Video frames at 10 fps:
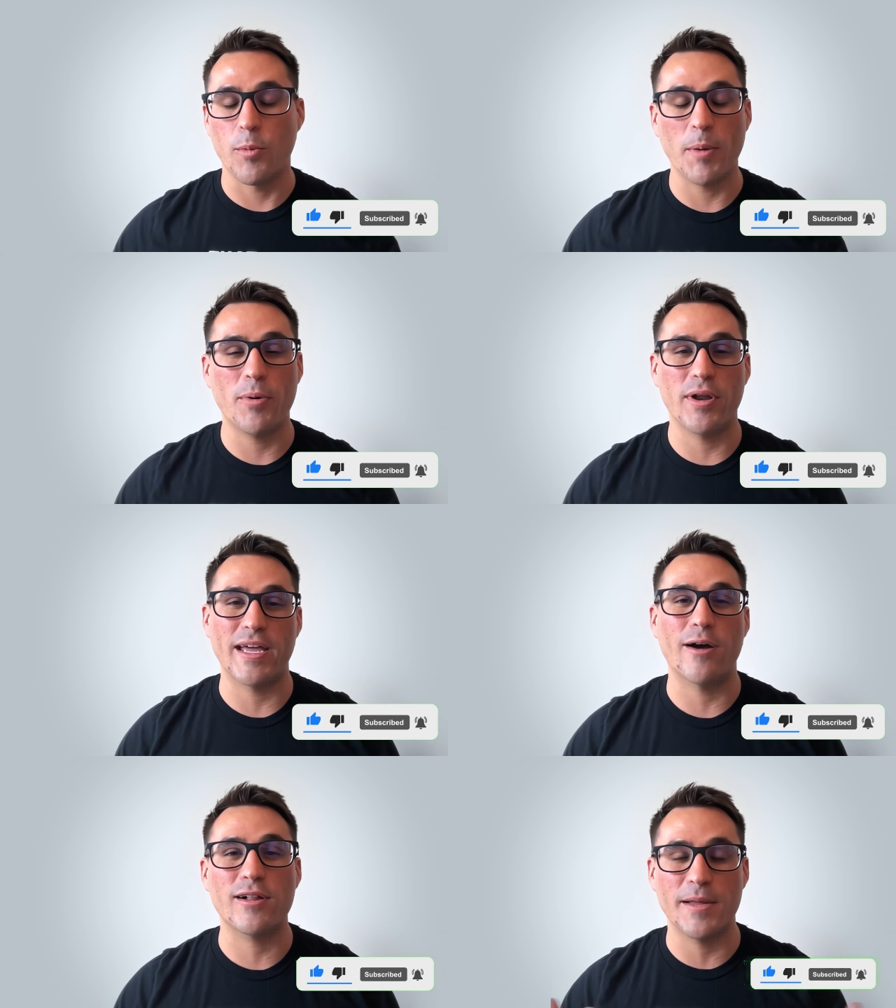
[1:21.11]
We'll be
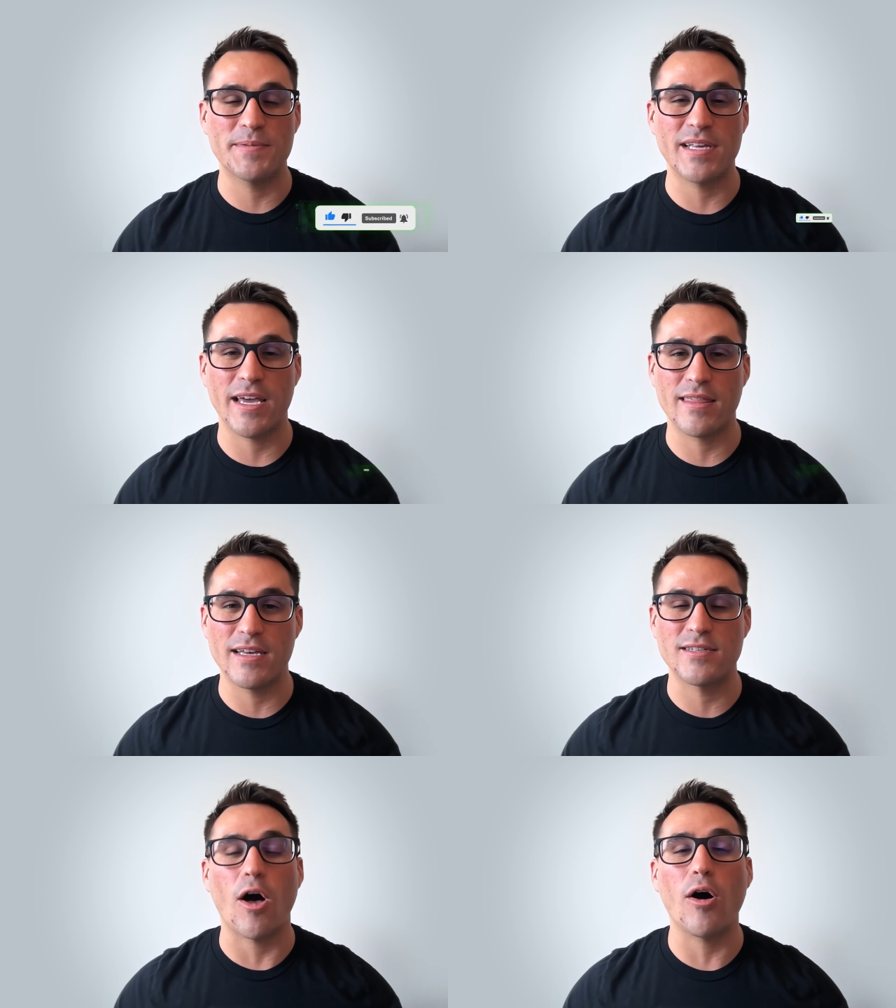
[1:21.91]
putting out clips like
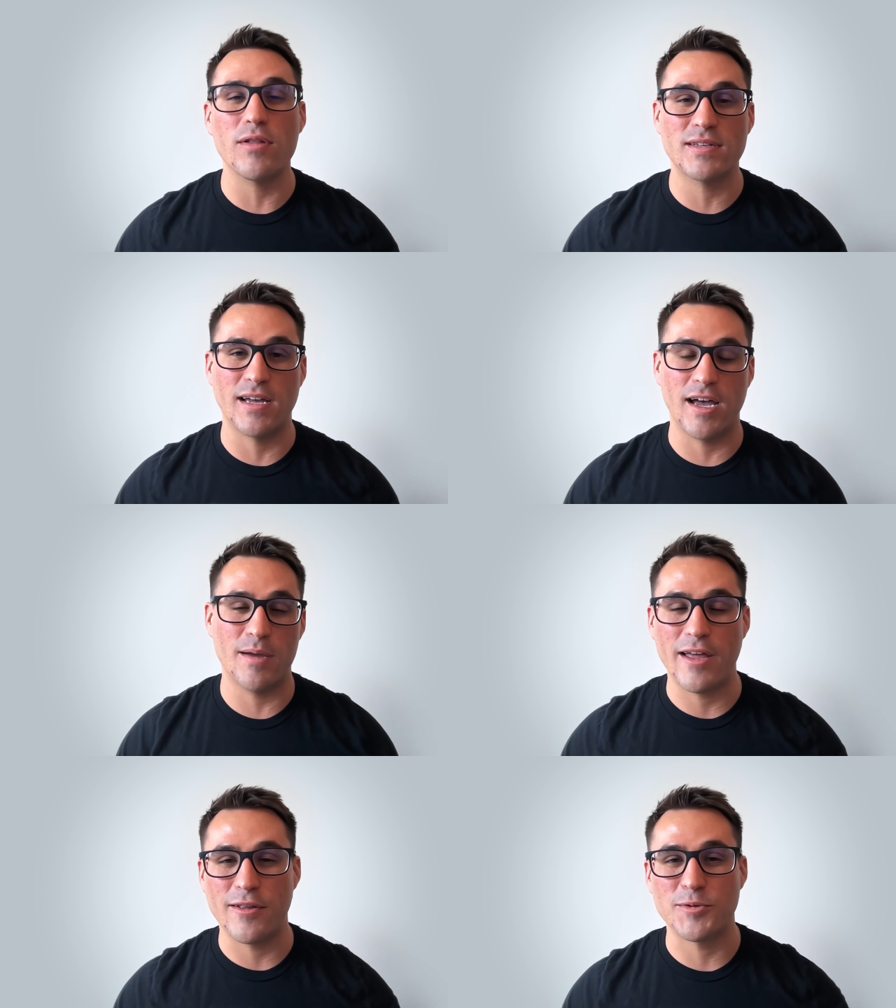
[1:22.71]
this all the
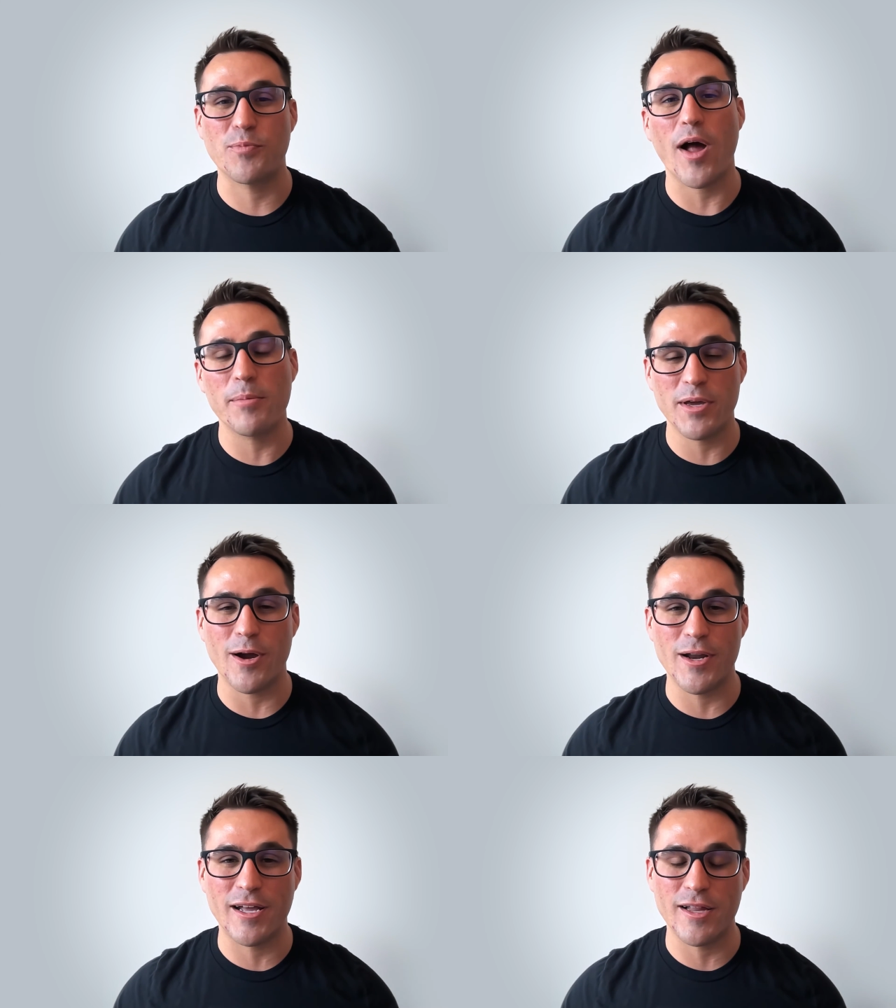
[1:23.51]
time. There's probably
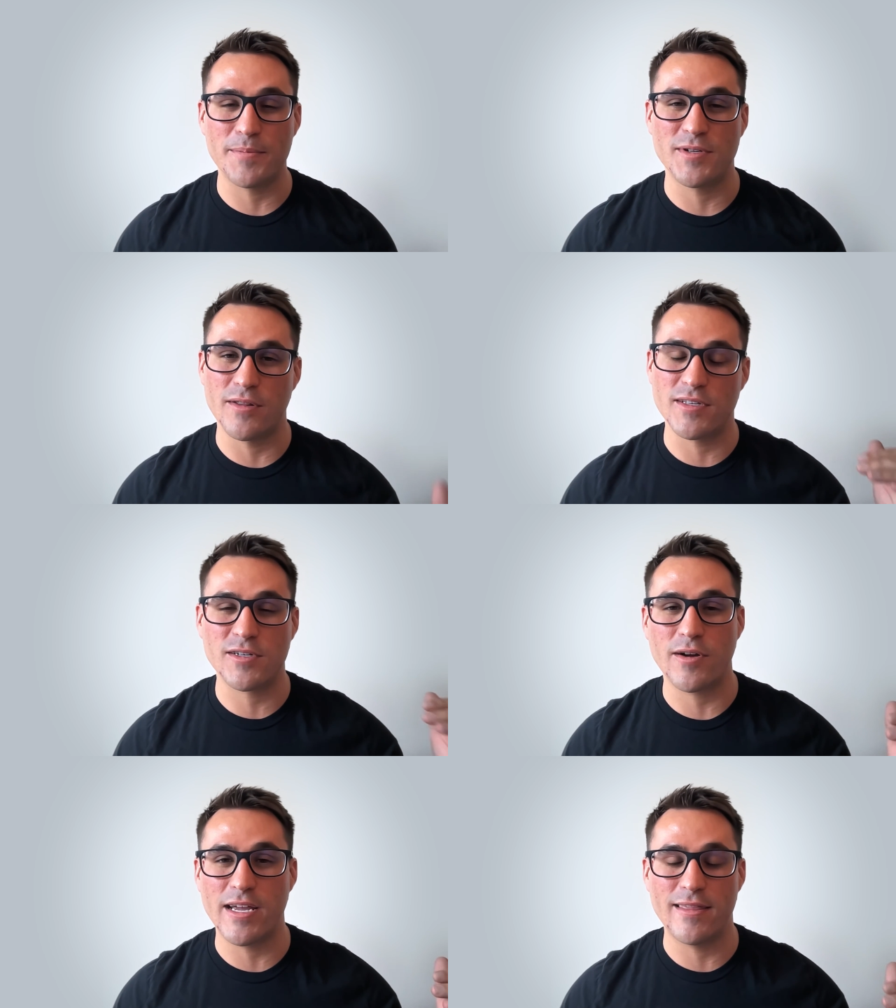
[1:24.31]
already clips on the
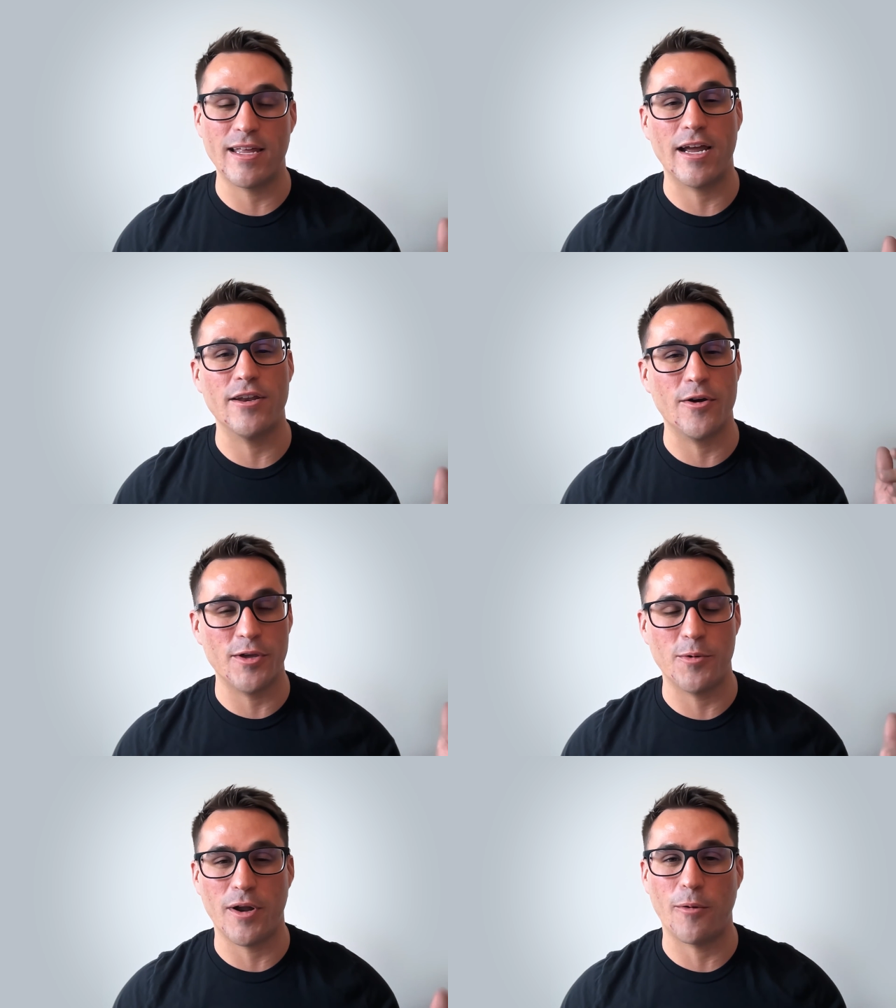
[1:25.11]
screen that I know
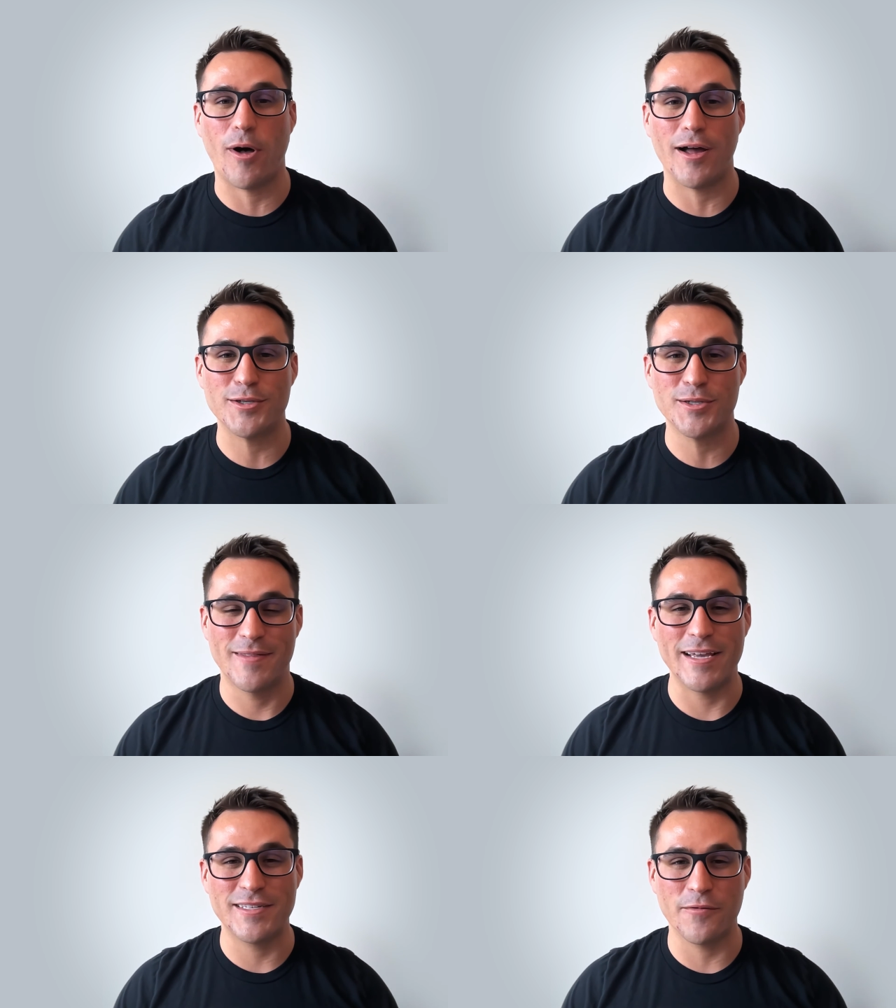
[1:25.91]
you want to watch.
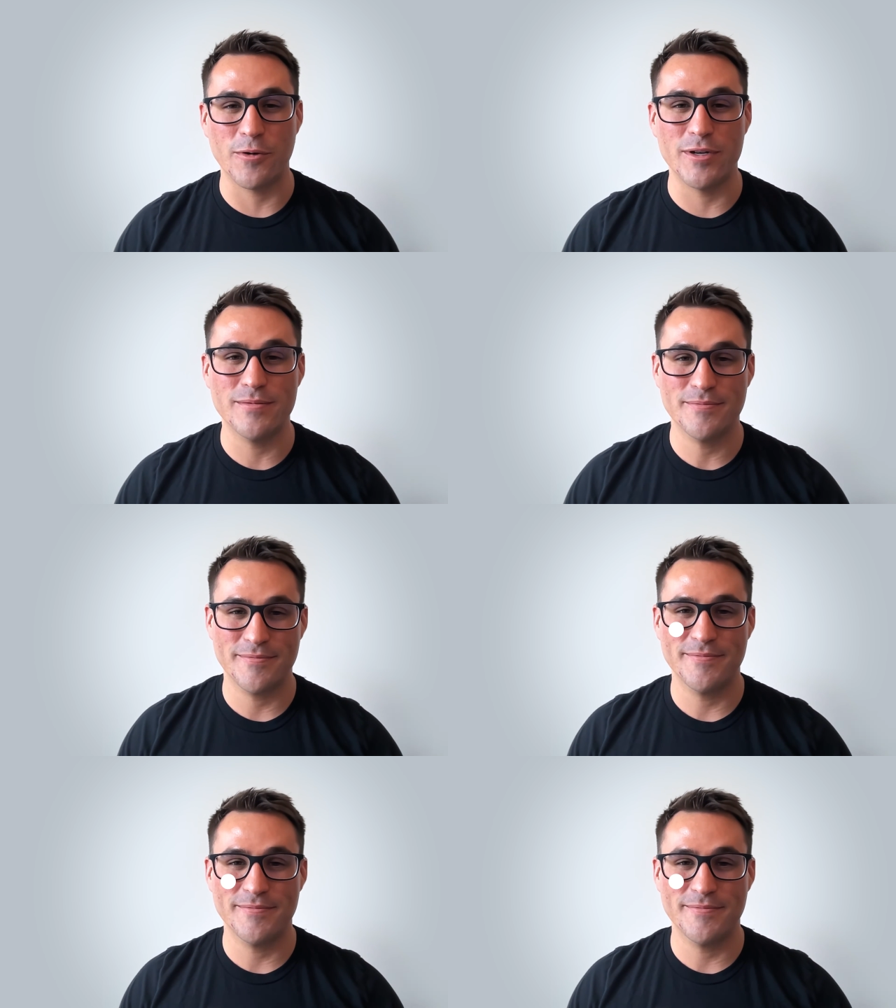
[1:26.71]
Thanks everyone.